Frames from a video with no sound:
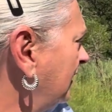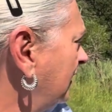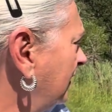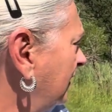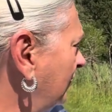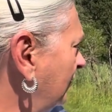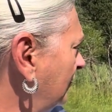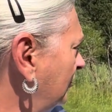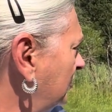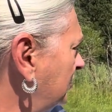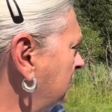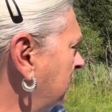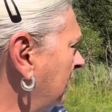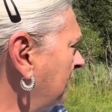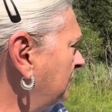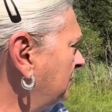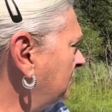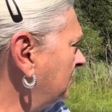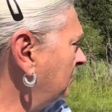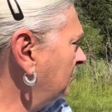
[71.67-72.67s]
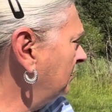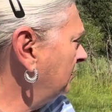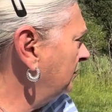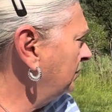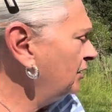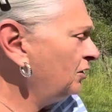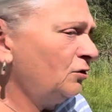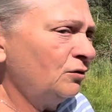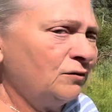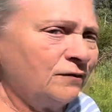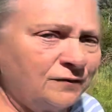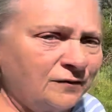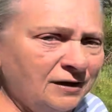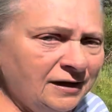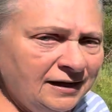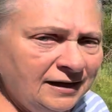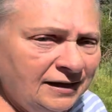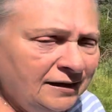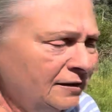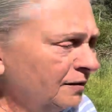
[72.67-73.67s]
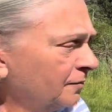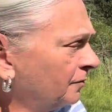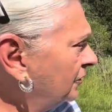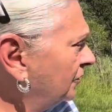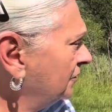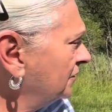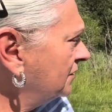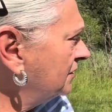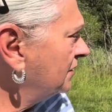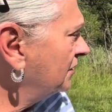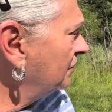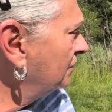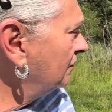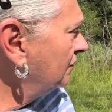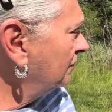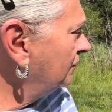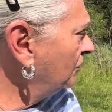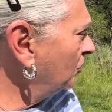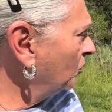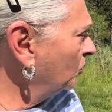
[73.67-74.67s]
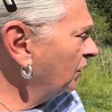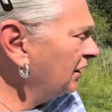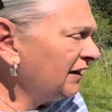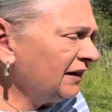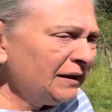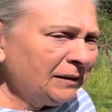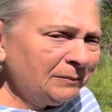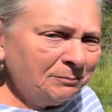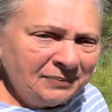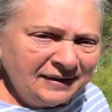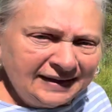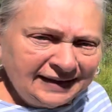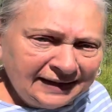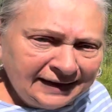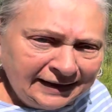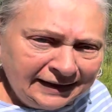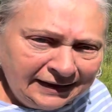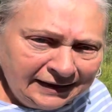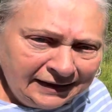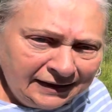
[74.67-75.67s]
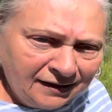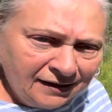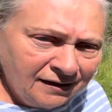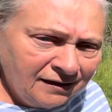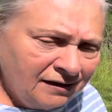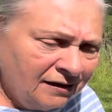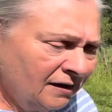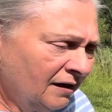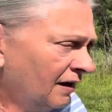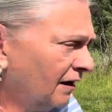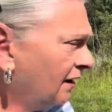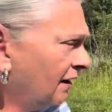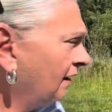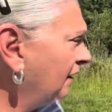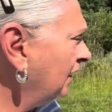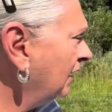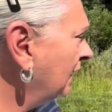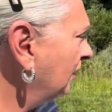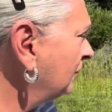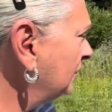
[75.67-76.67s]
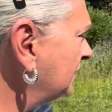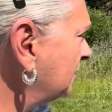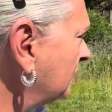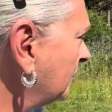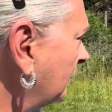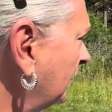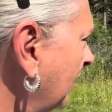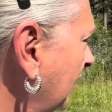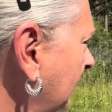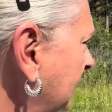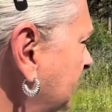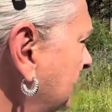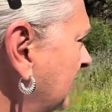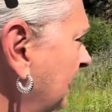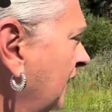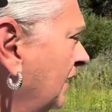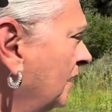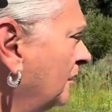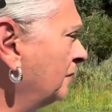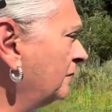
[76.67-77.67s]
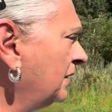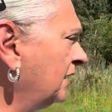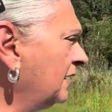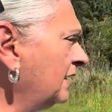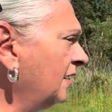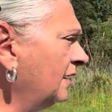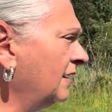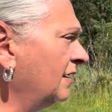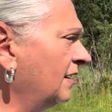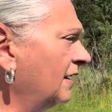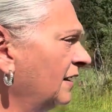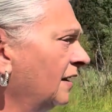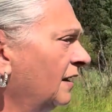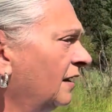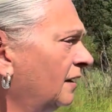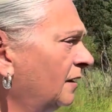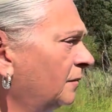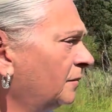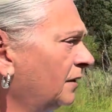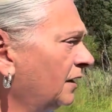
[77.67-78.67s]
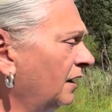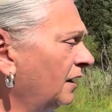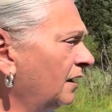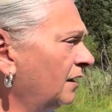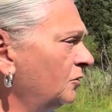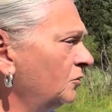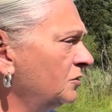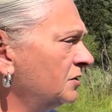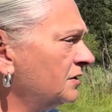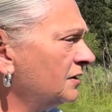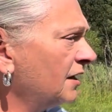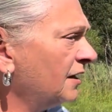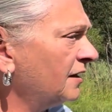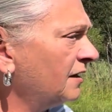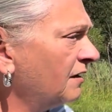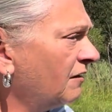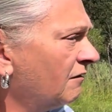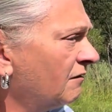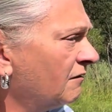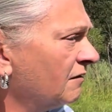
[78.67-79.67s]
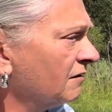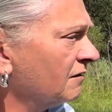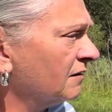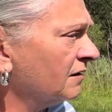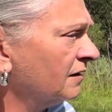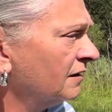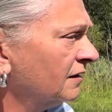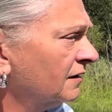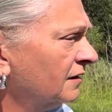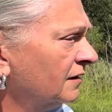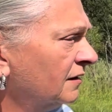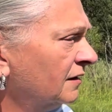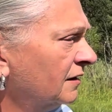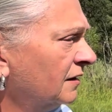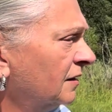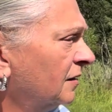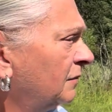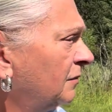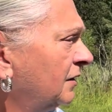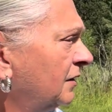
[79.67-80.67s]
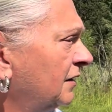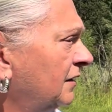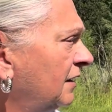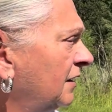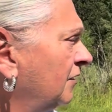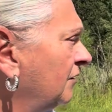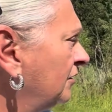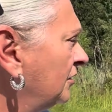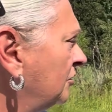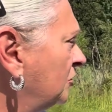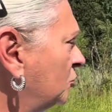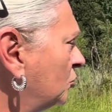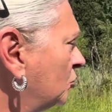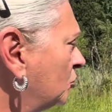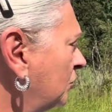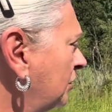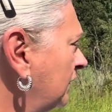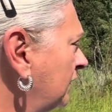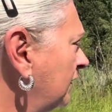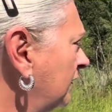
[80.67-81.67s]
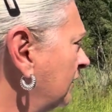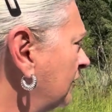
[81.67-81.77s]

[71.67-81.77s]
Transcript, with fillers: They're just absolutely beautiful animals. They're, they're really big. Uh, I was surprised at how big up close they are, but they're enjoying